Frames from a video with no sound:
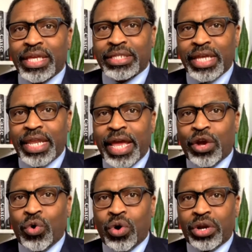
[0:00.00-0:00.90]
this in a
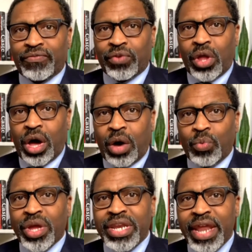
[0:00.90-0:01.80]
court of law,
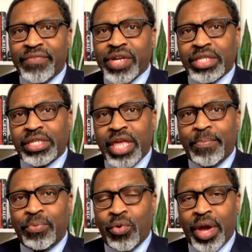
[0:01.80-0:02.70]
we'll never get to
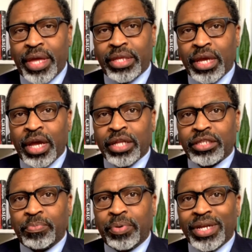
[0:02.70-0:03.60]
that point
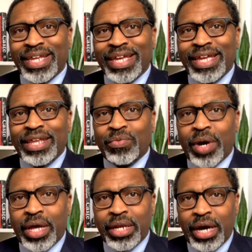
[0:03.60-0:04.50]
to put
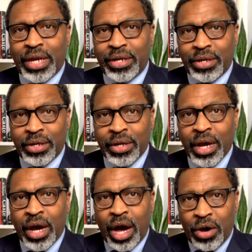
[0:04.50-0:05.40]
anyone under
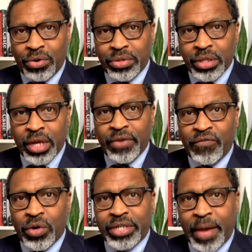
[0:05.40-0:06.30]
oath
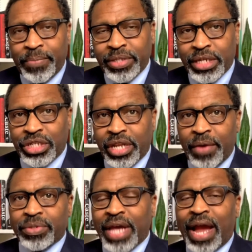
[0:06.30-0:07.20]
for deposition. It
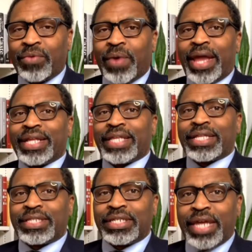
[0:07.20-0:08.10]
was ironic
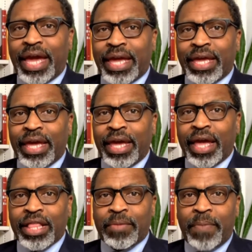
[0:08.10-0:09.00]
that today
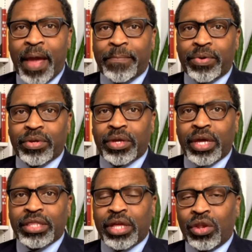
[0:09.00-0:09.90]
in the paper,
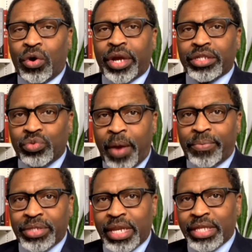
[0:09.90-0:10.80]
the lawyers
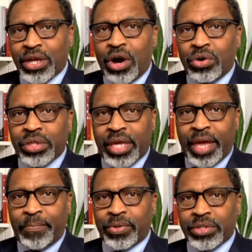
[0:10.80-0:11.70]
representing the oath
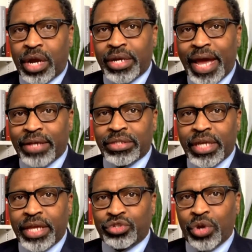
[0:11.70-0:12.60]
keepers are now
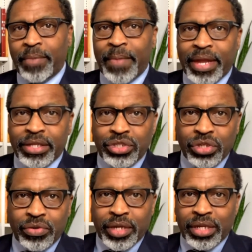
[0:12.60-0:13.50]
saying Trump made us
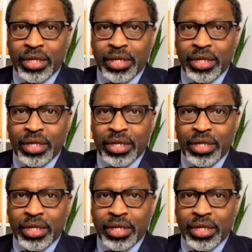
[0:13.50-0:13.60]
do it.